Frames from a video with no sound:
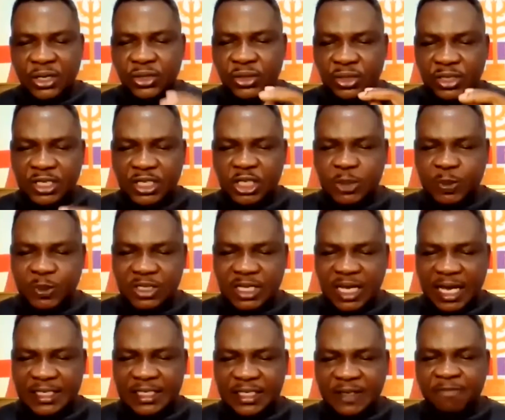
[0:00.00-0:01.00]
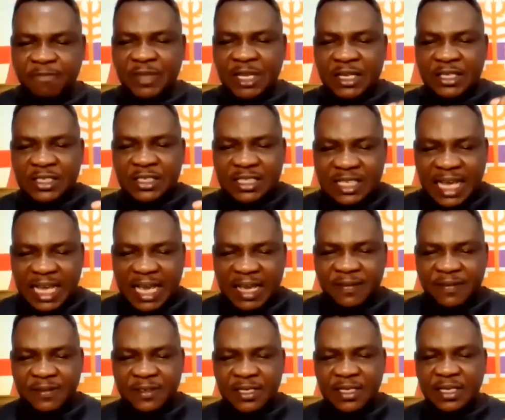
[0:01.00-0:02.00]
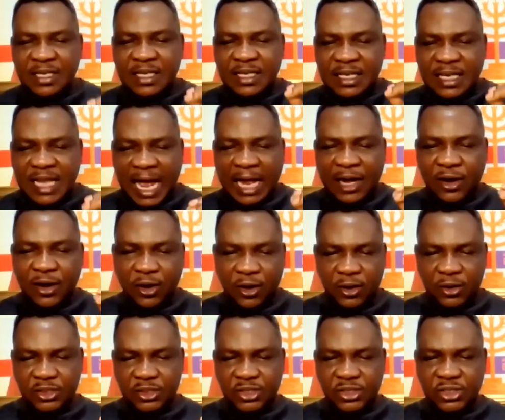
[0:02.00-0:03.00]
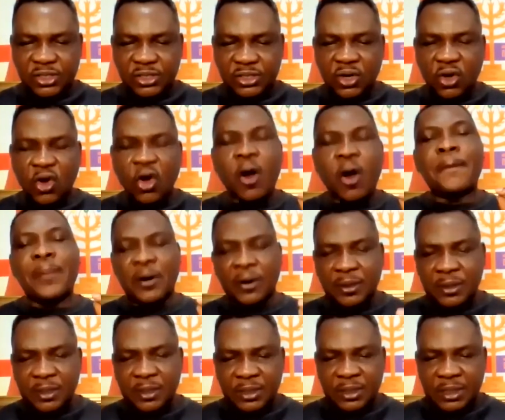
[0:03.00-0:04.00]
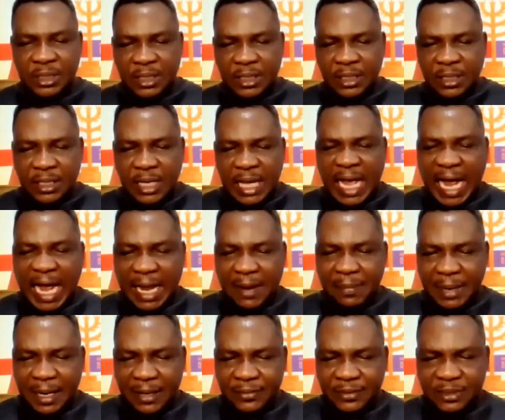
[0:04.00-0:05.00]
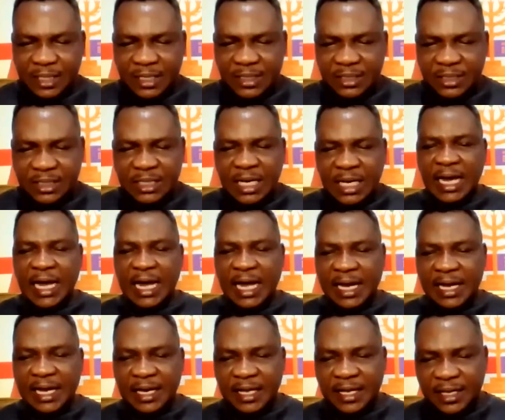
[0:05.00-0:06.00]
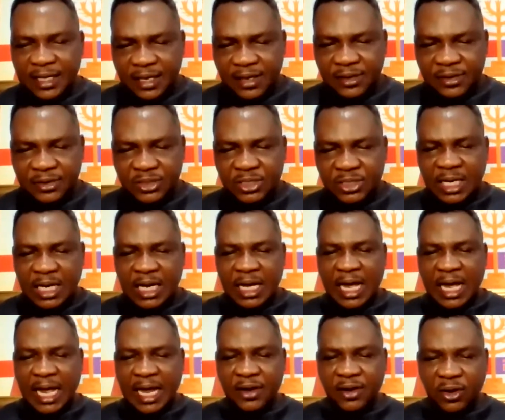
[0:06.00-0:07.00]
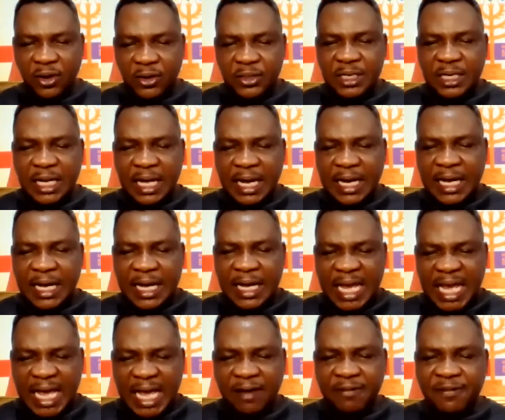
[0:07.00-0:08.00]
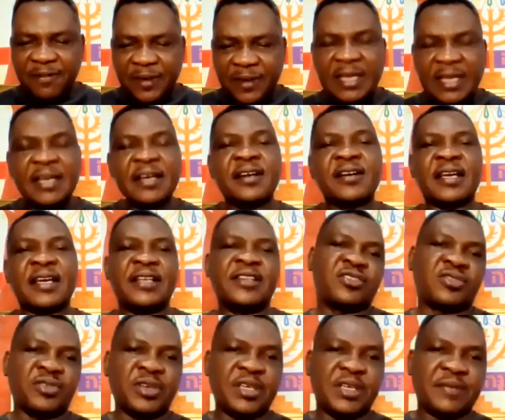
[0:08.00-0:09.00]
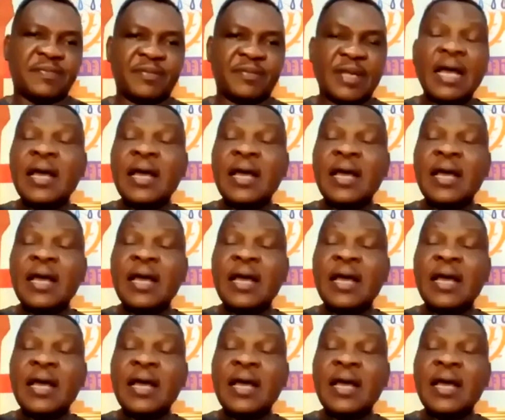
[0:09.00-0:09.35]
you dispossess served their gods upon the high mountains and the hills and under every green tree.